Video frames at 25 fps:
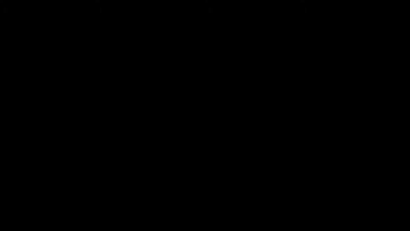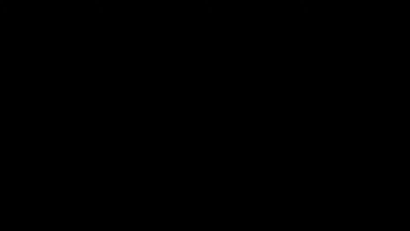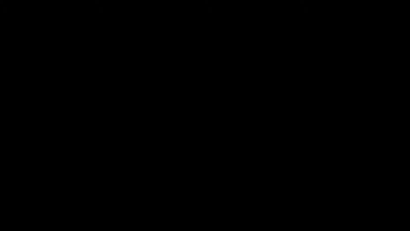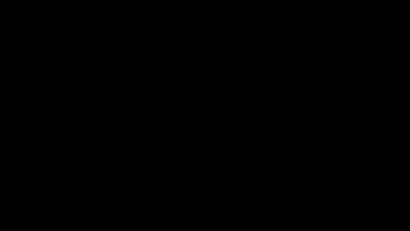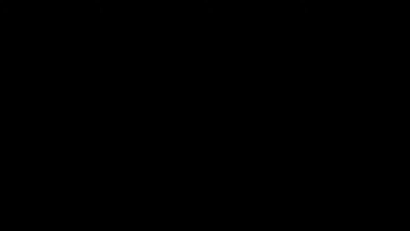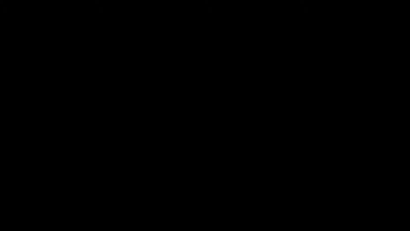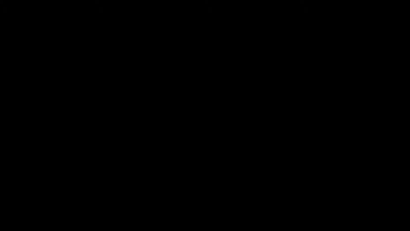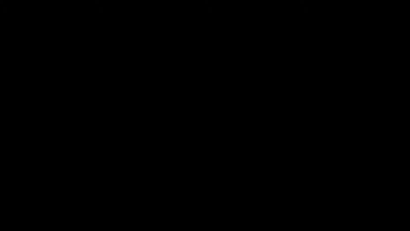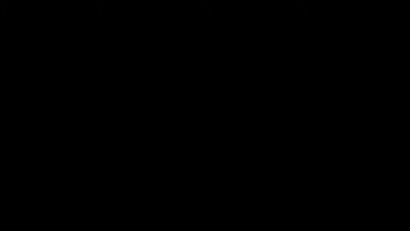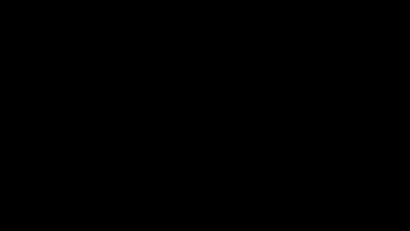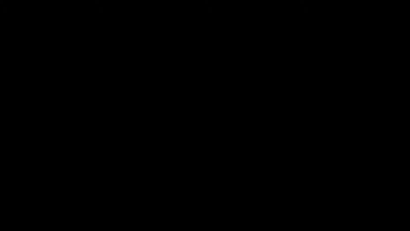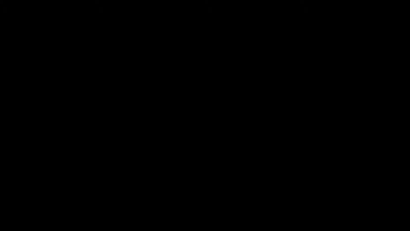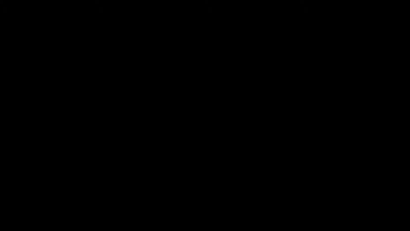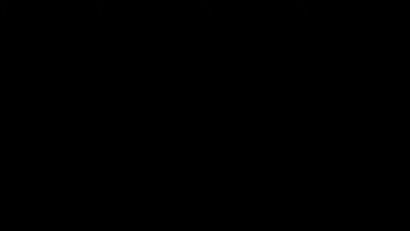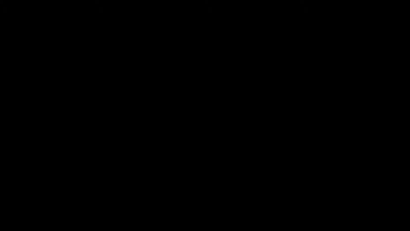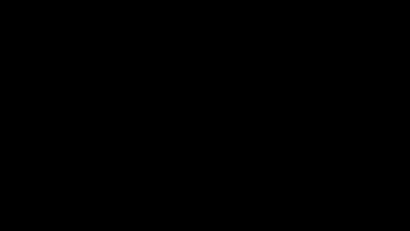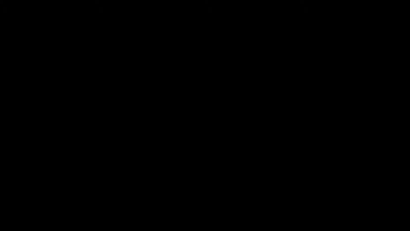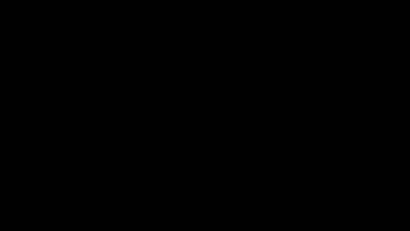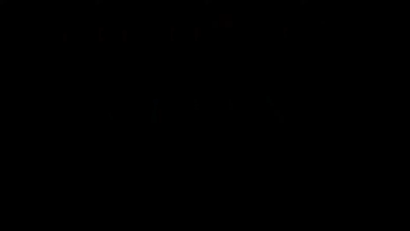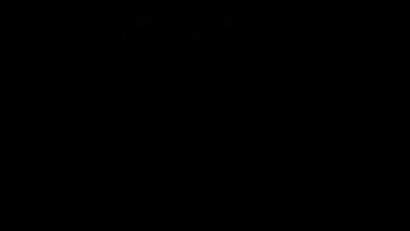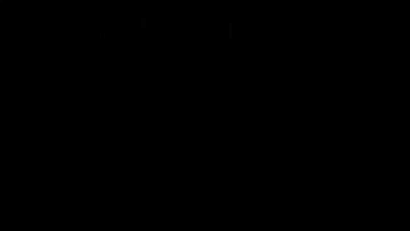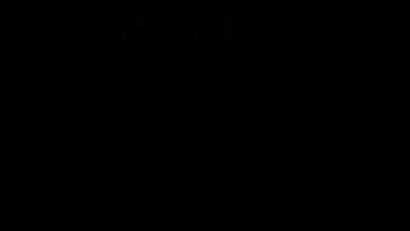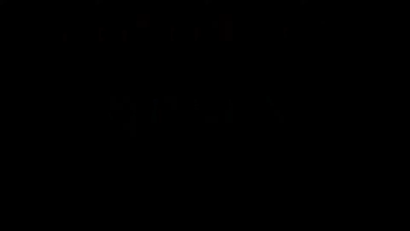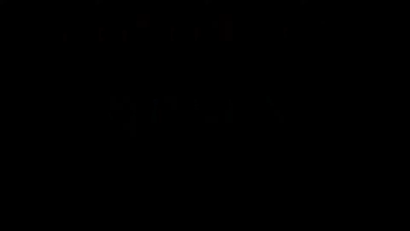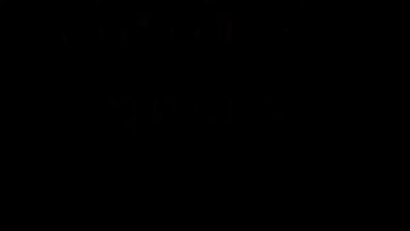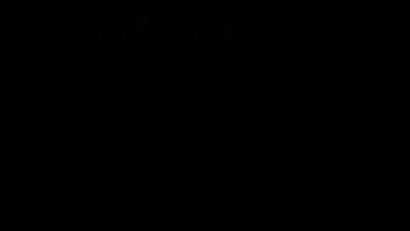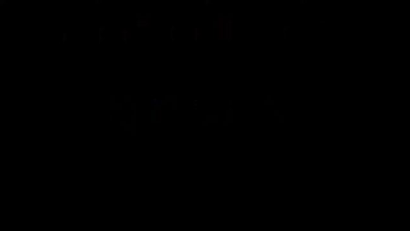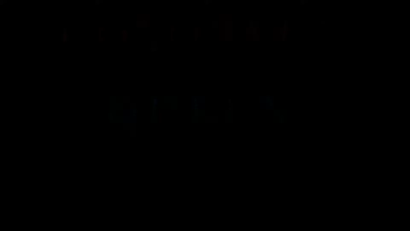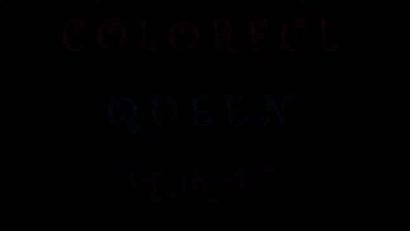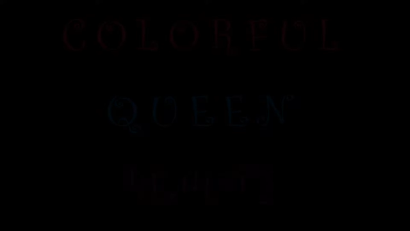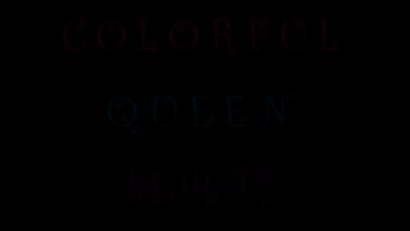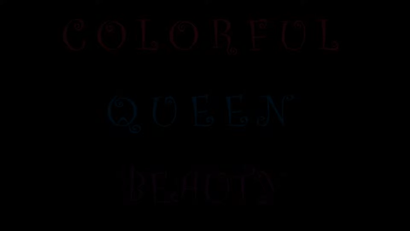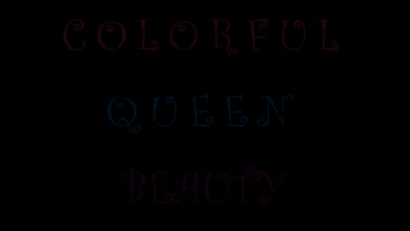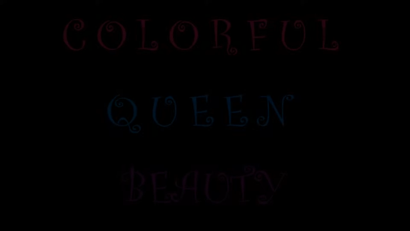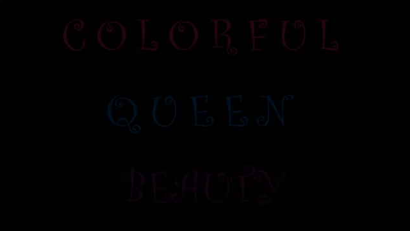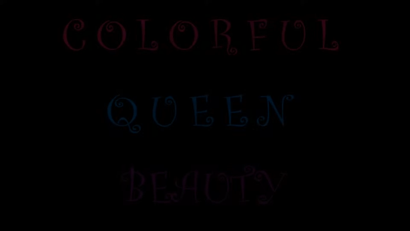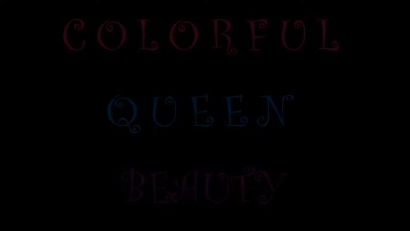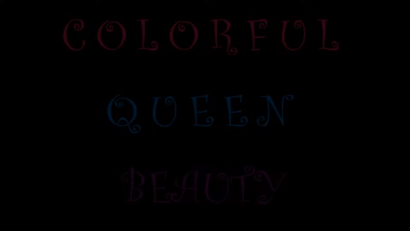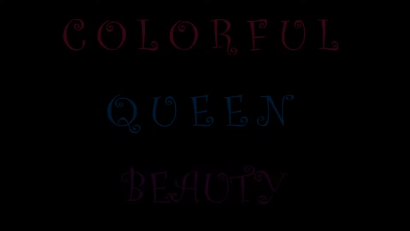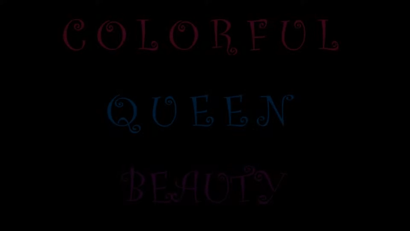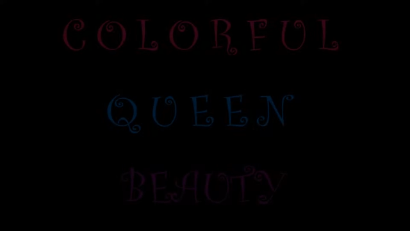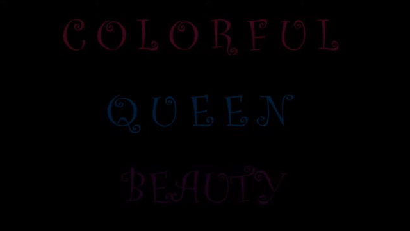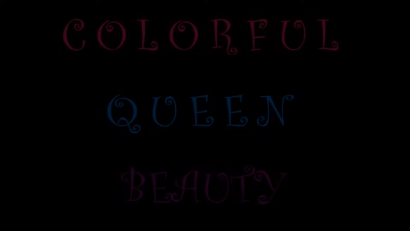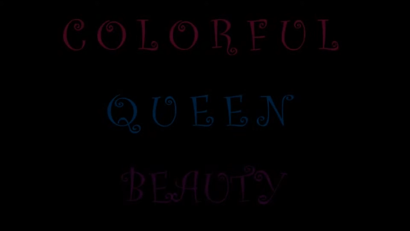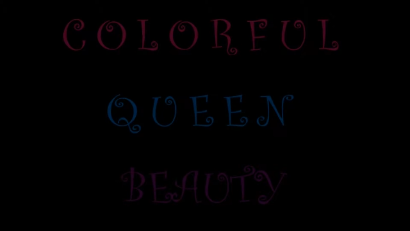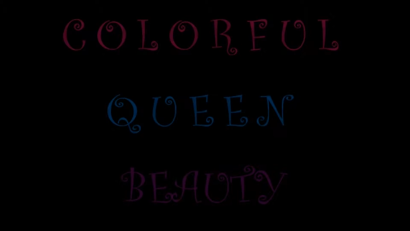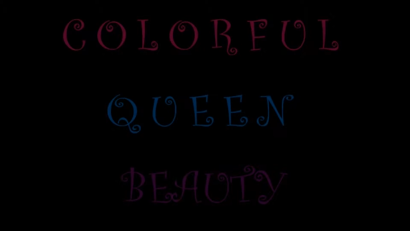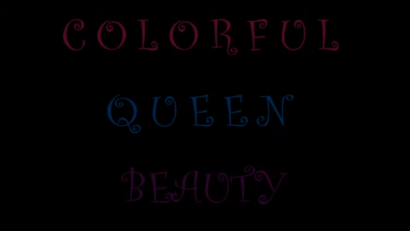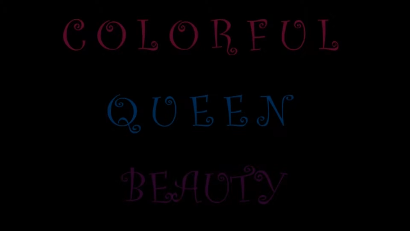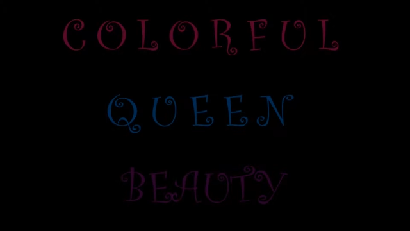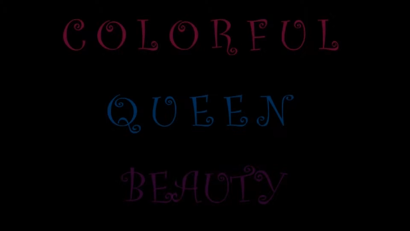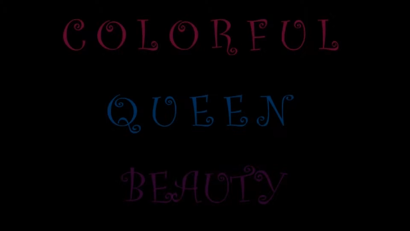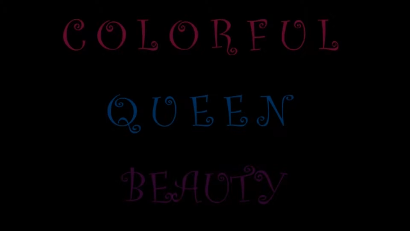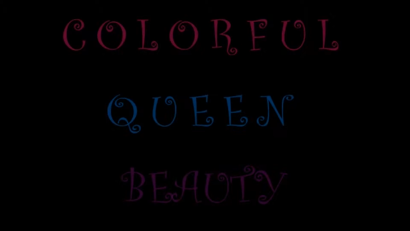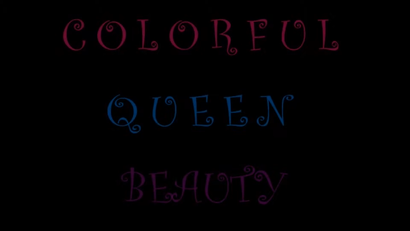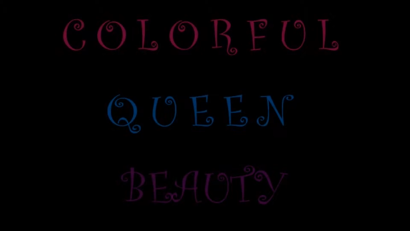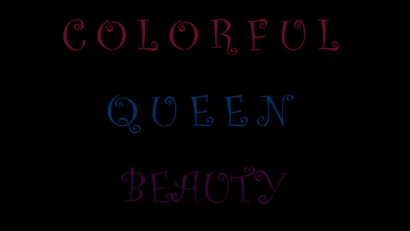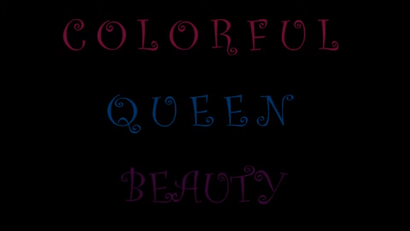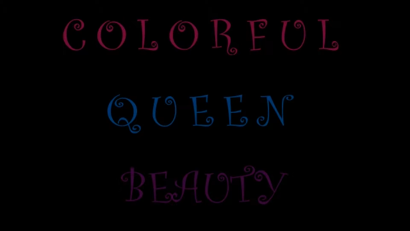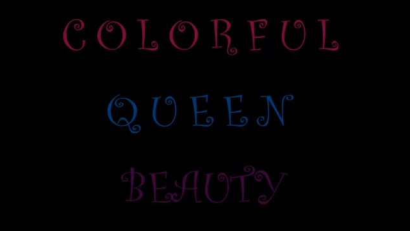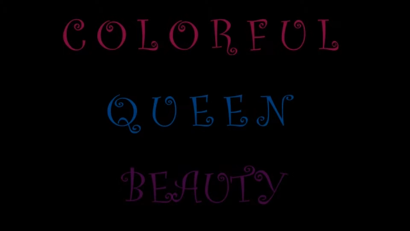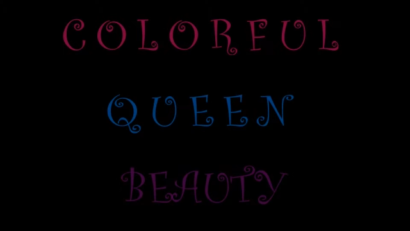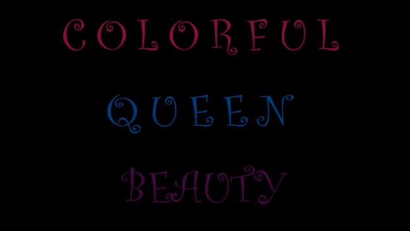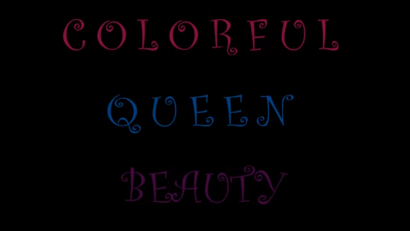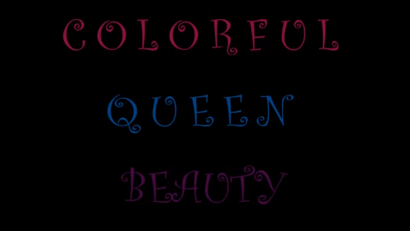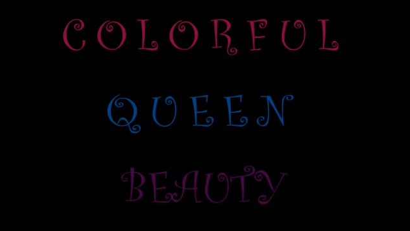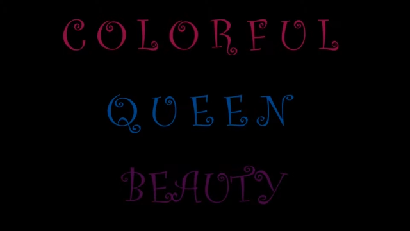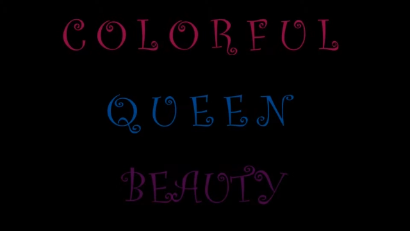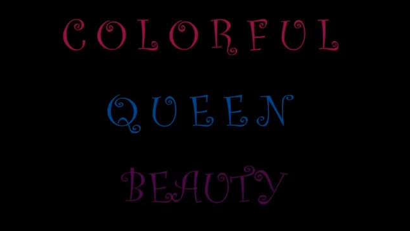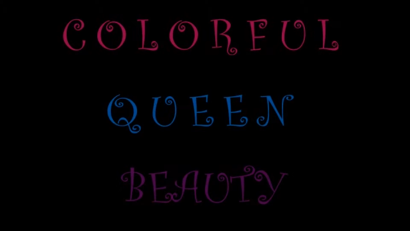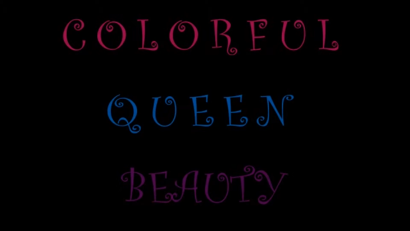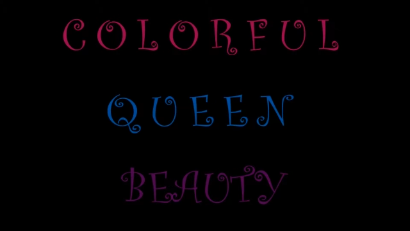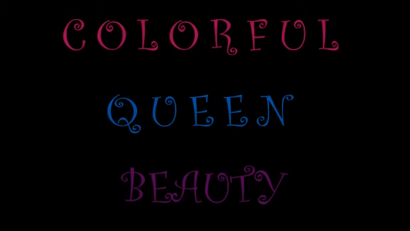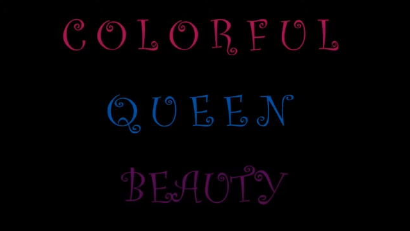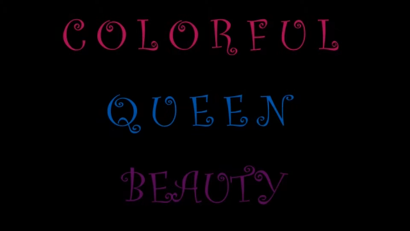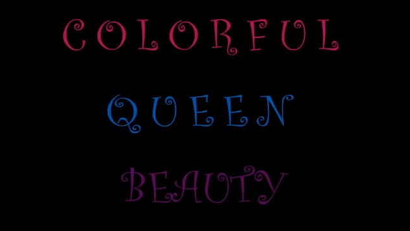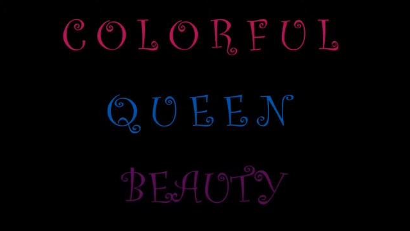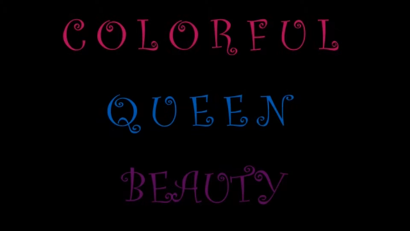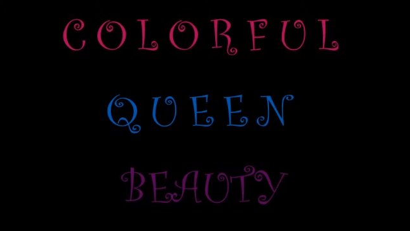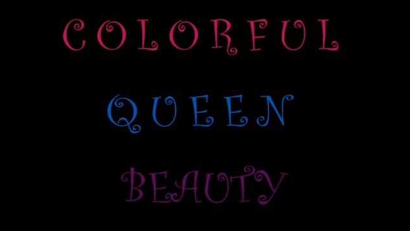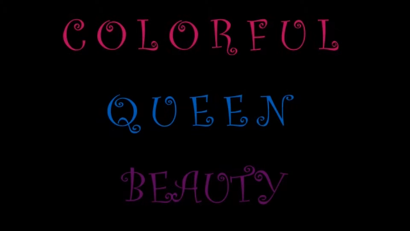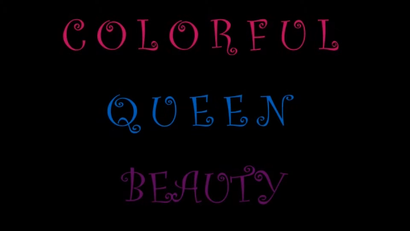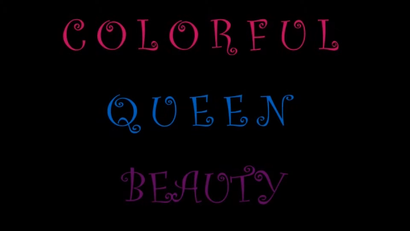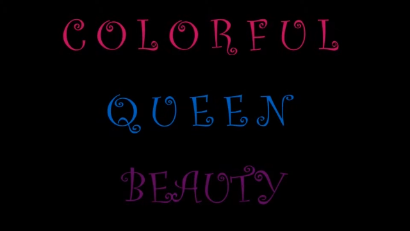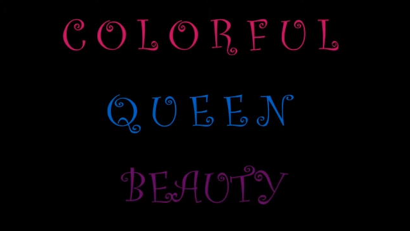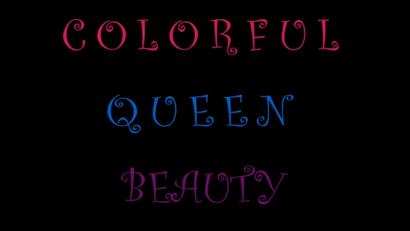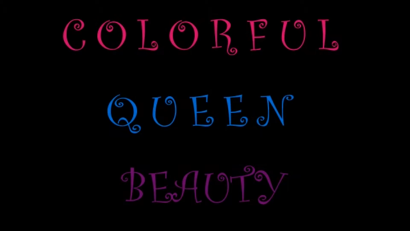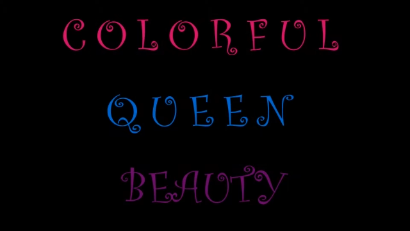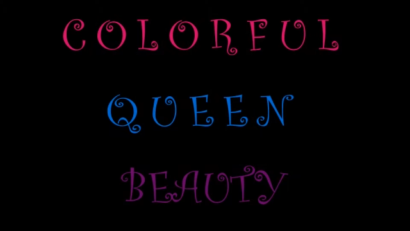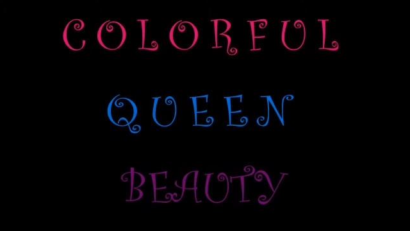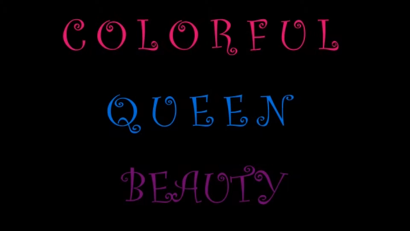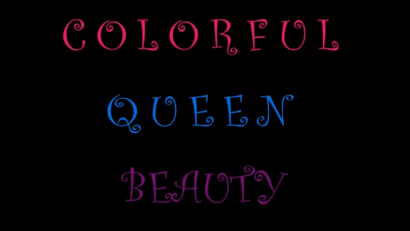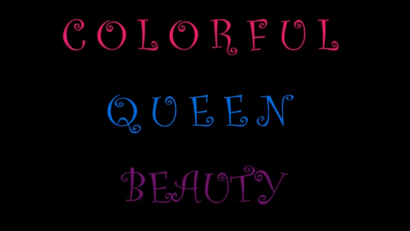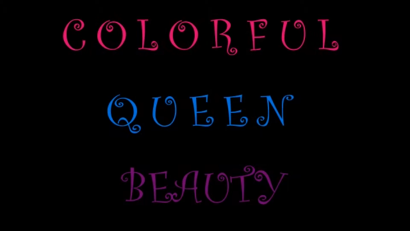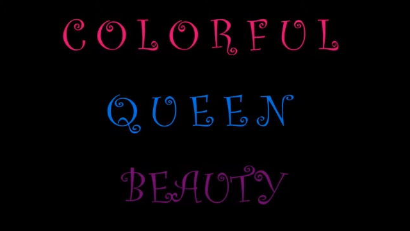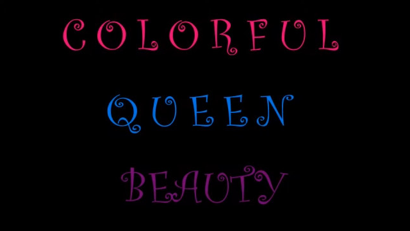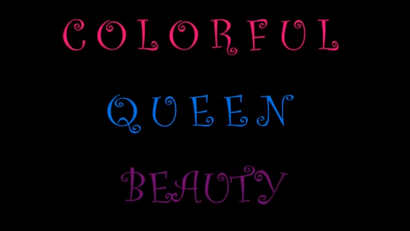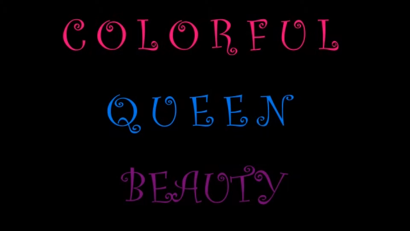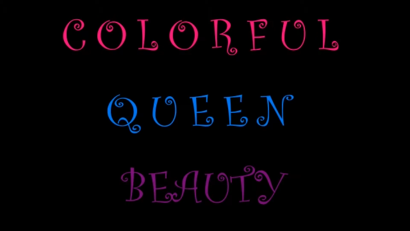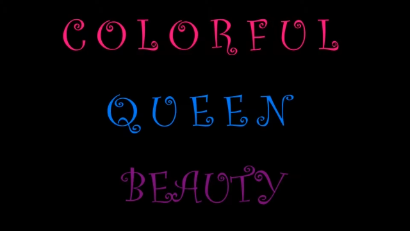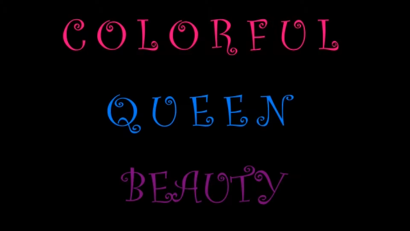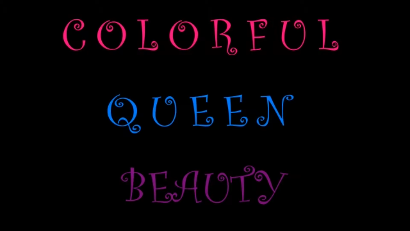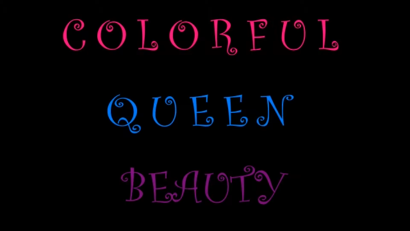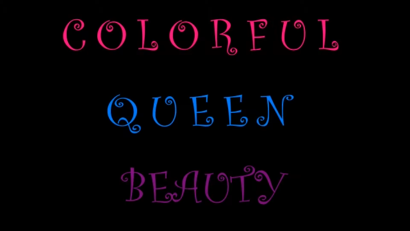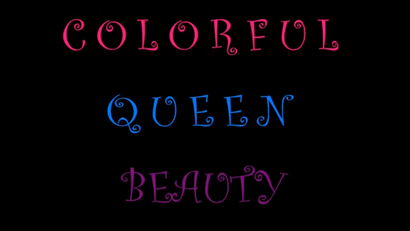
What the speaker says: No face is visible, so there are no lips to read.